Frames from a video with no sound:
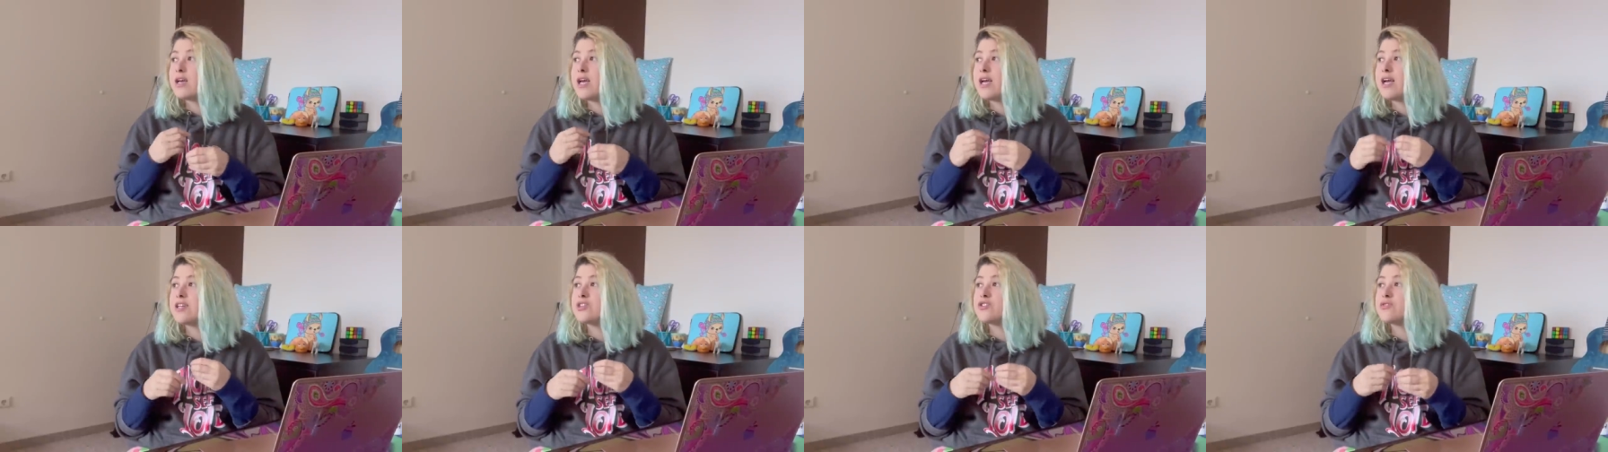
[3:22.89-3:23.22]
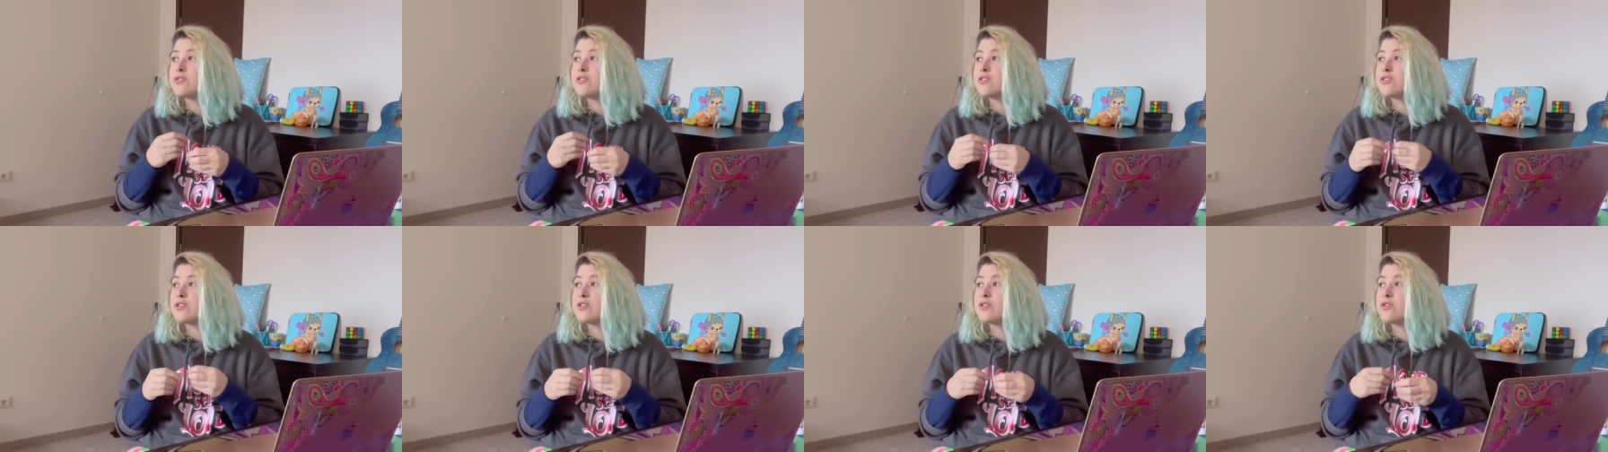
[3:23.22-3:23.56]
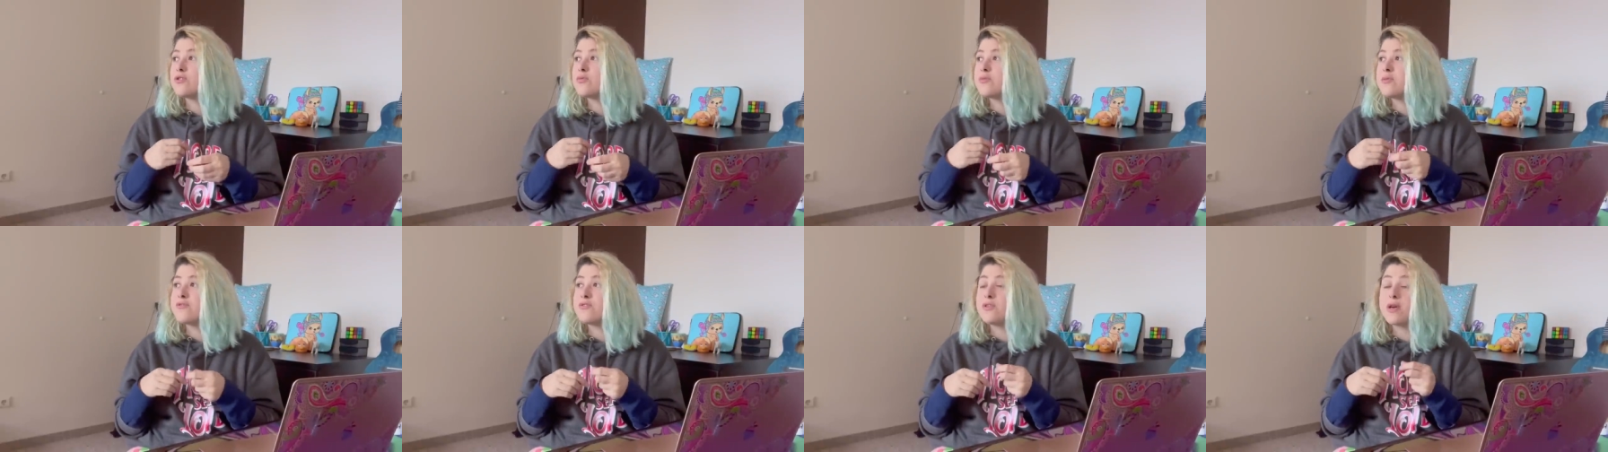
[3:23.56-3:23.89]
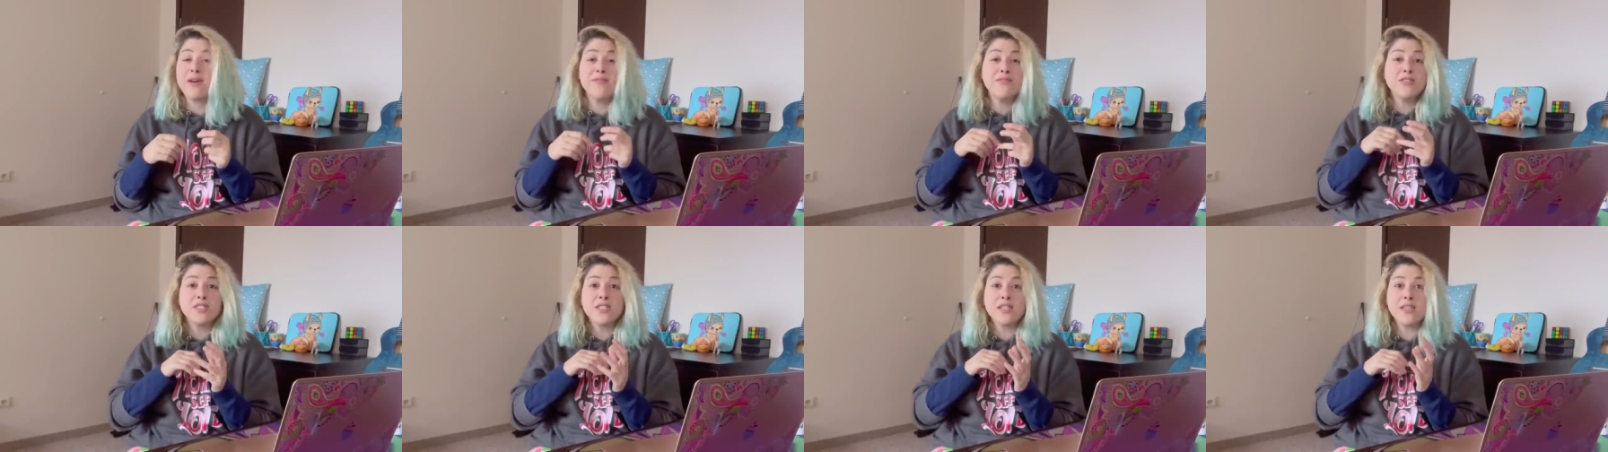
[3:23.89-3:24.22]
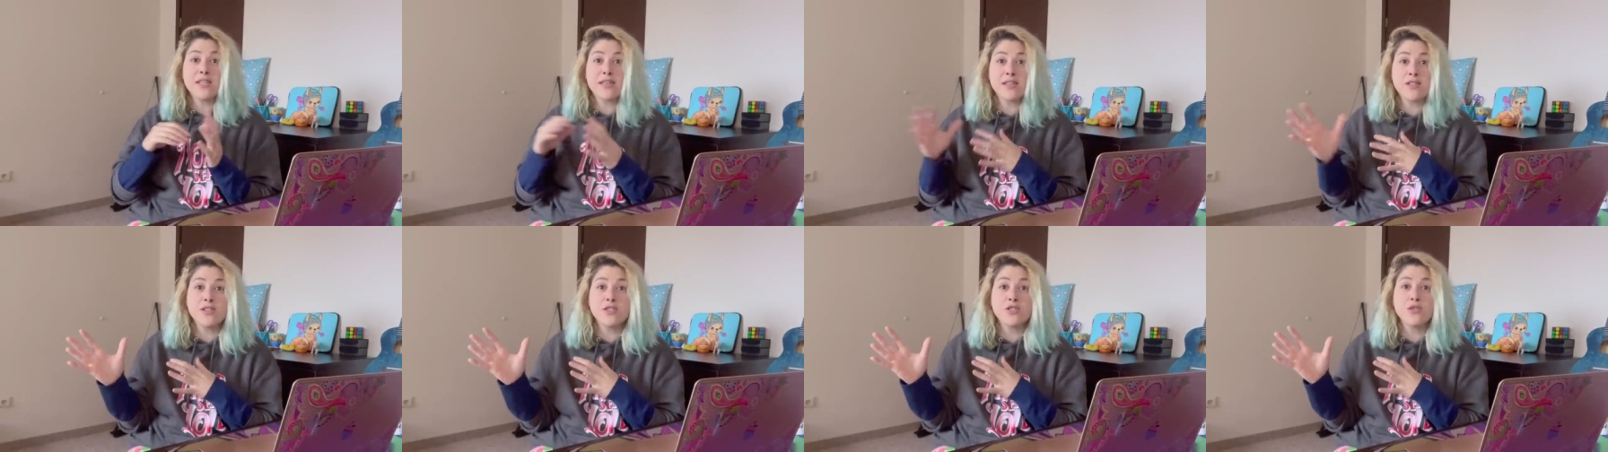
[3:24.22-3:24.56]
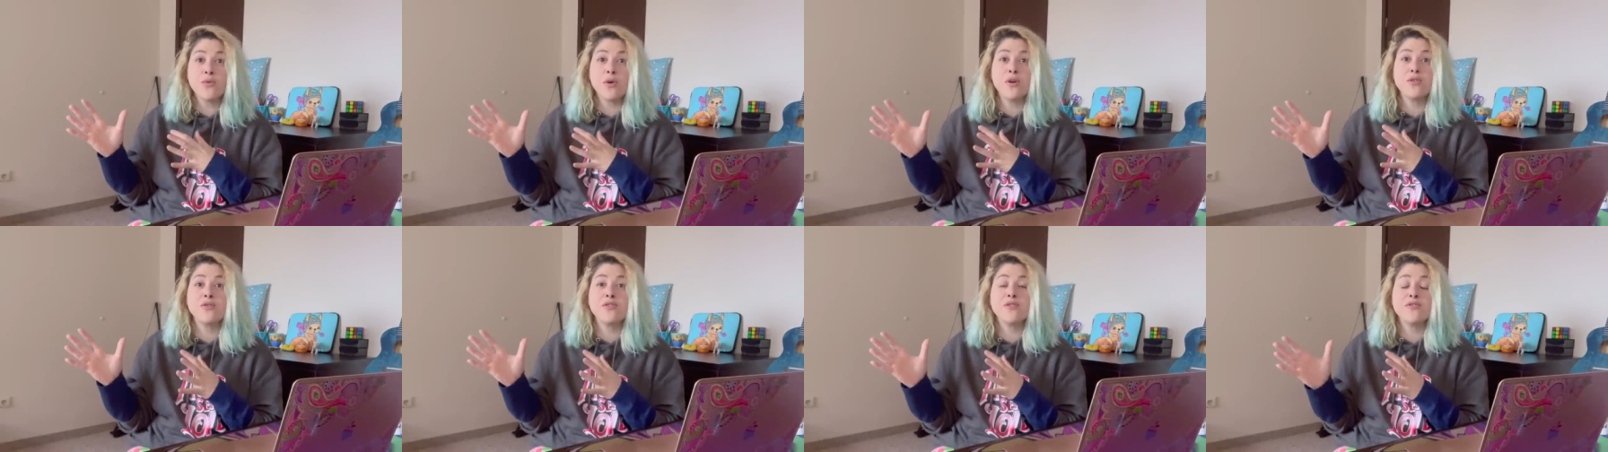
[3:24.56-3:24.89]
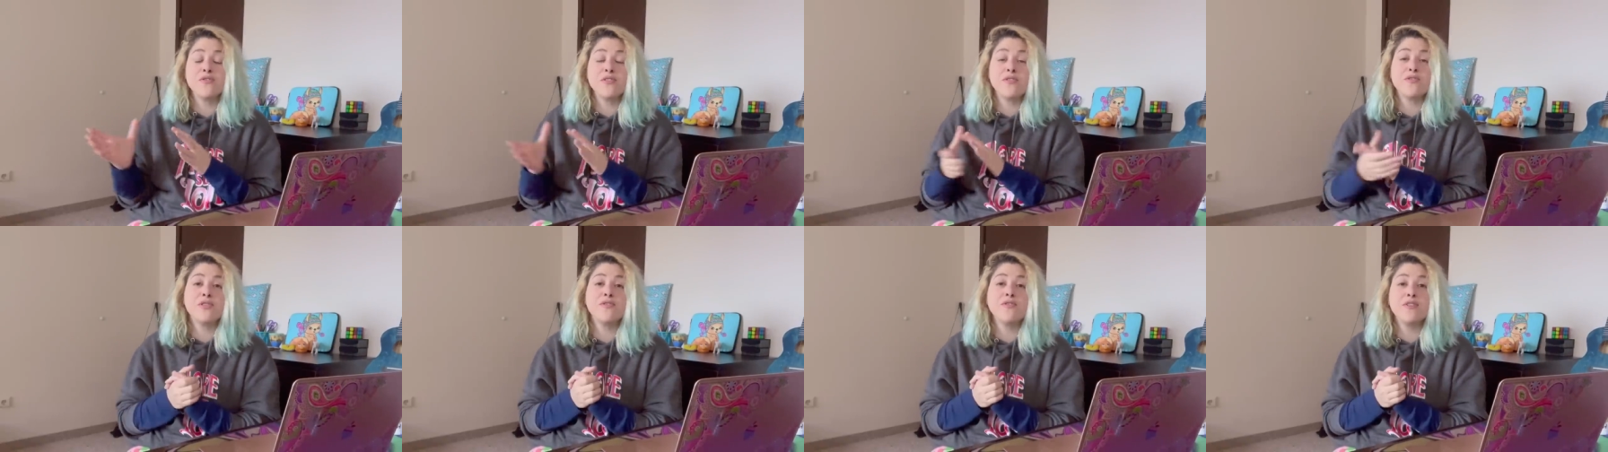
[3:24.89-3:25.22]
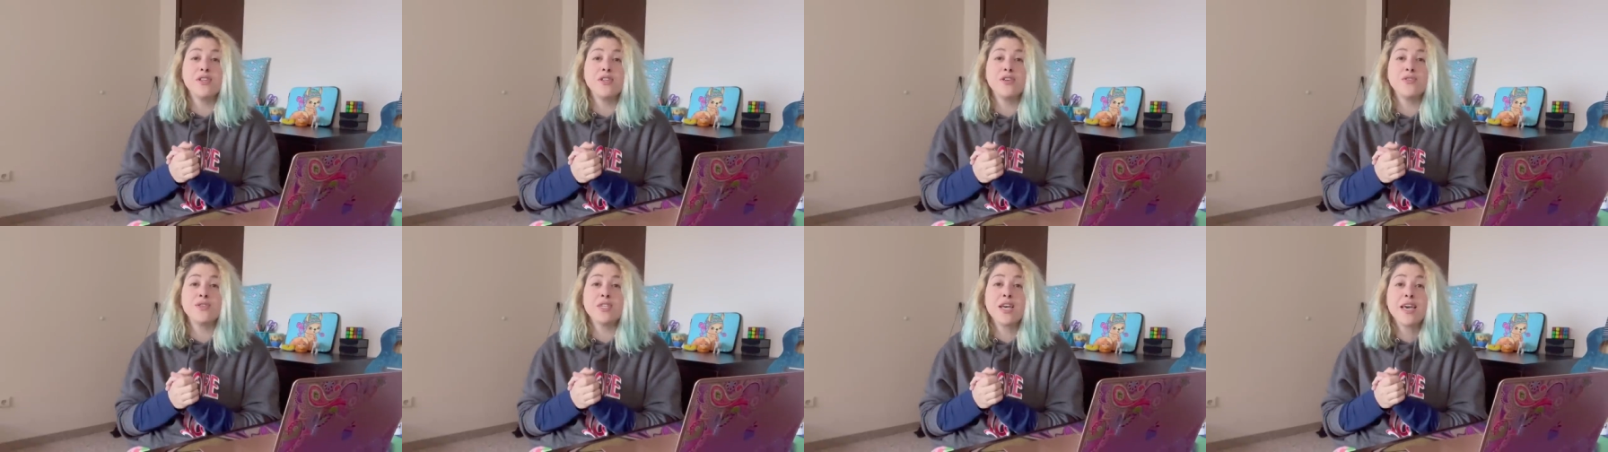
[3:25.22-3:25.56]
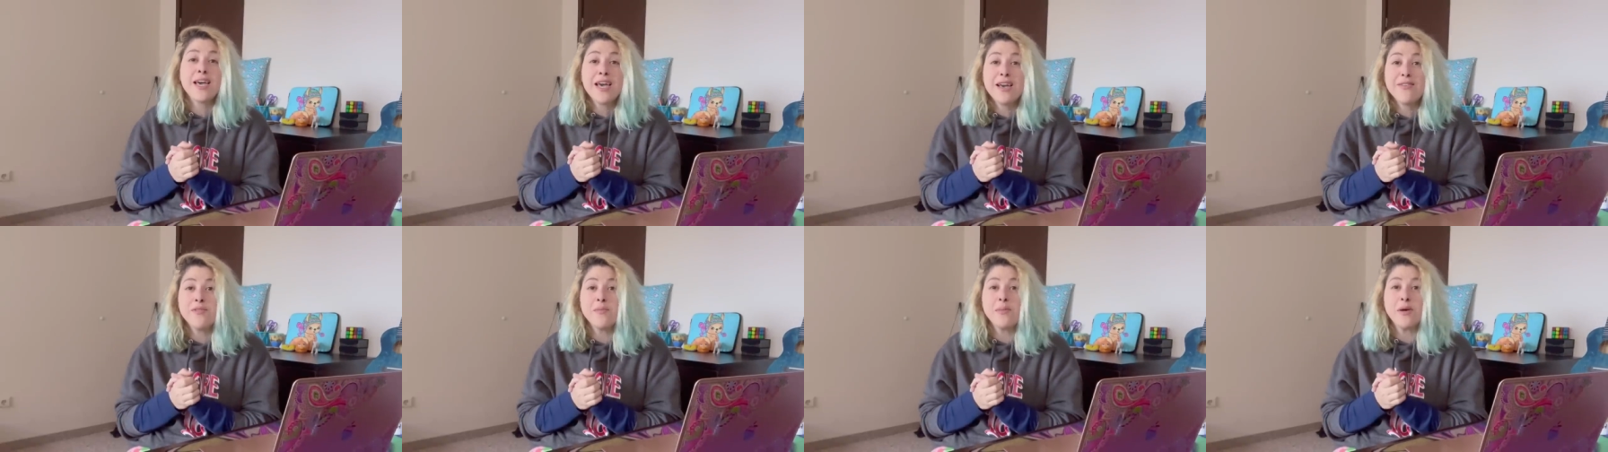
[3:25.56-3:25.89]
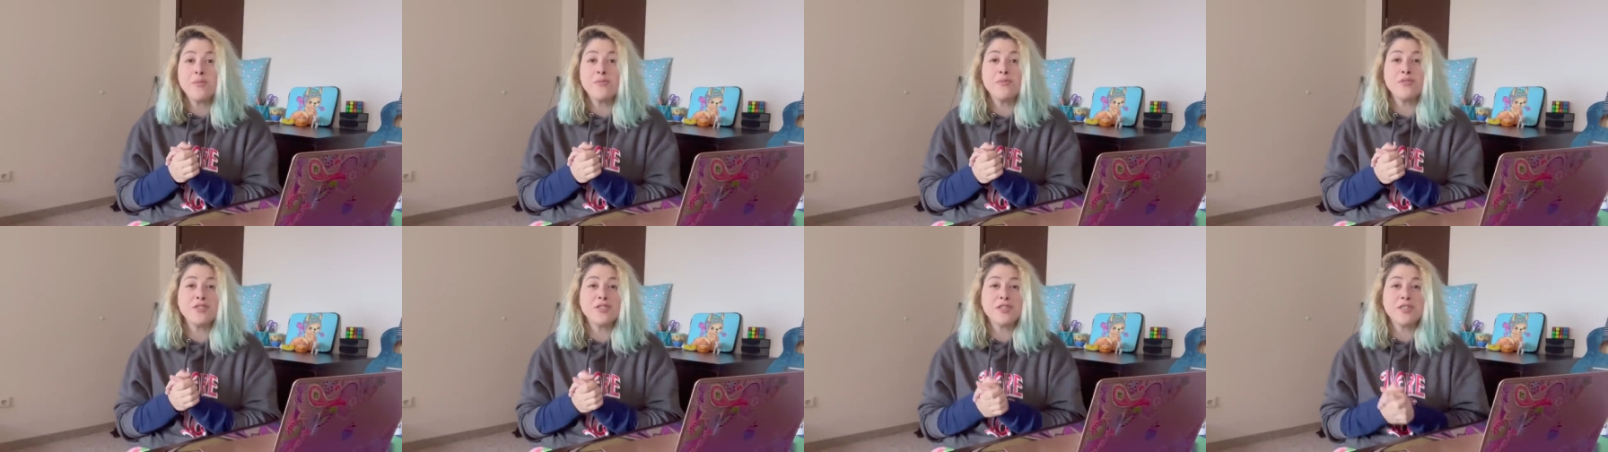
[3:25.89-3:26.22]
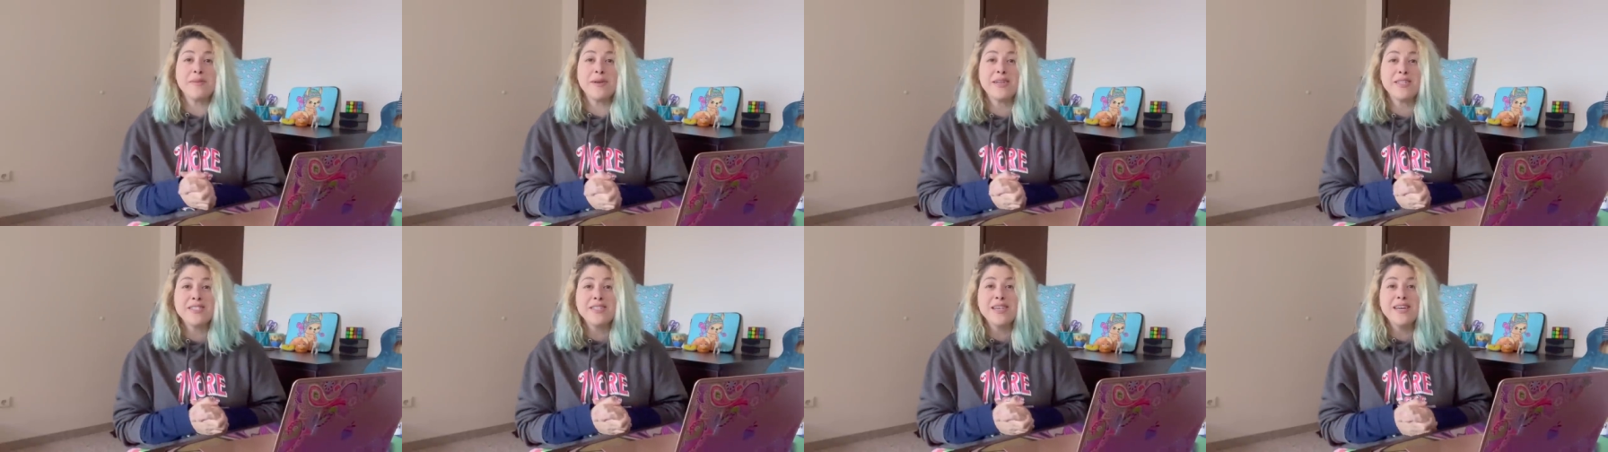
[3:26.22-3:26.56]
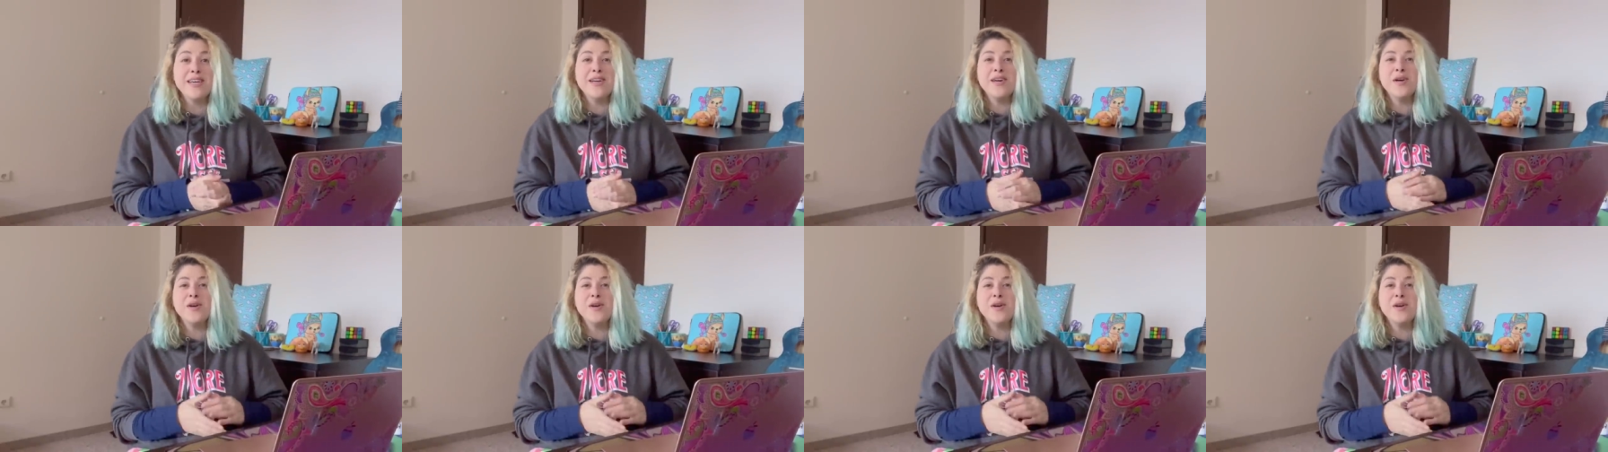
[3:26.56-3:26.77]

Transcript: add you into the loop if you haven't seen like the two hundred fifty videos I have about print-on-demand.